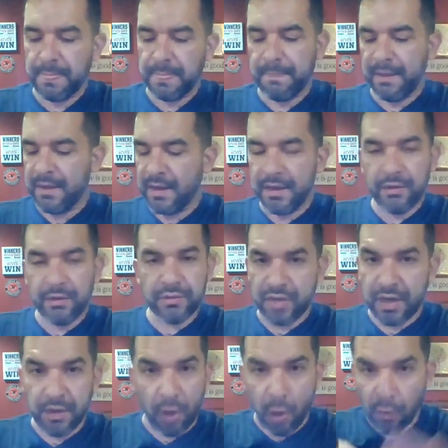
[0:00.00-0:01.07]
and I don't
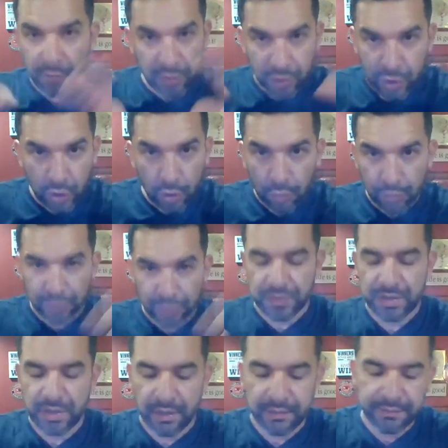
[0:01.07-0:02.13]
try to over guru
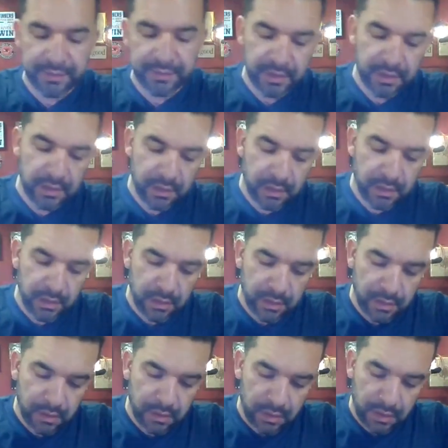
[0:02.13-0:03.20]
stuff,
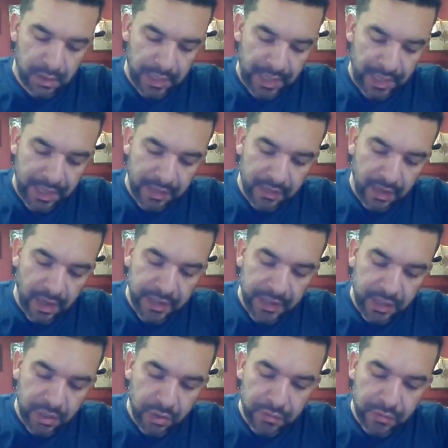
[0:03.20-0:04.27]
and I
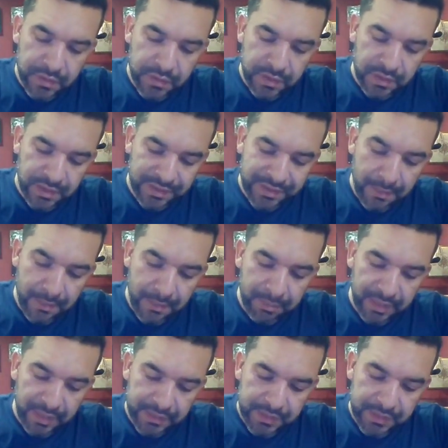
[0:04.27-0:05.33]
use the
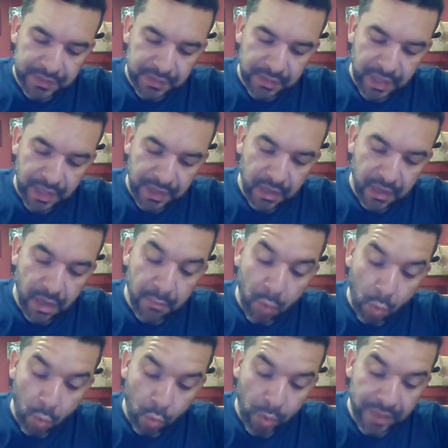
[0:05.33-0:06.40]
templates that come
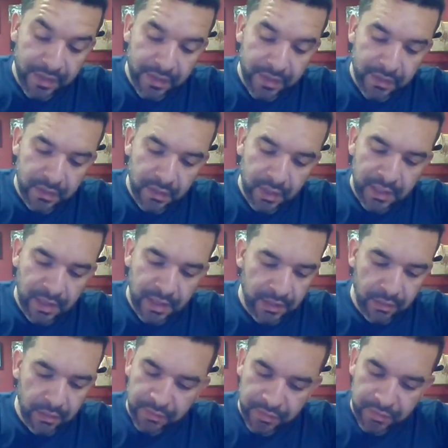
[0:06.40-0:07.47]
with it, and I
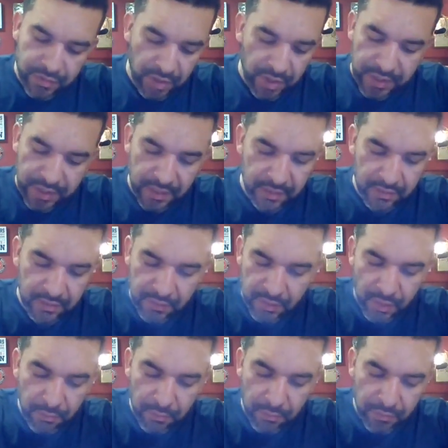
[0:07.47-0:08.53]
don't try to get
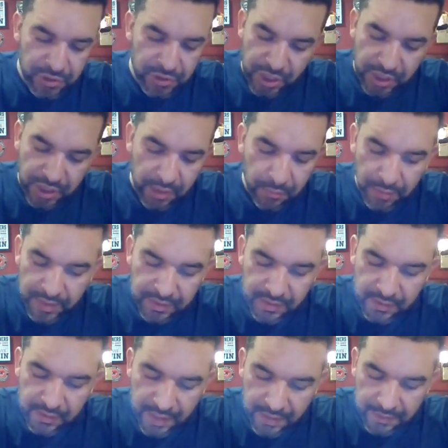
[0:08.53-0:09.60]
no more jiggy with it
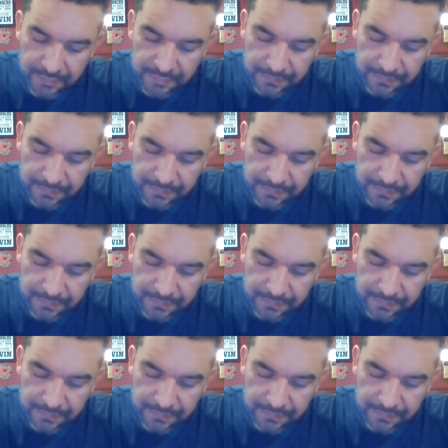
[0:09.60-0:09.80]
than that,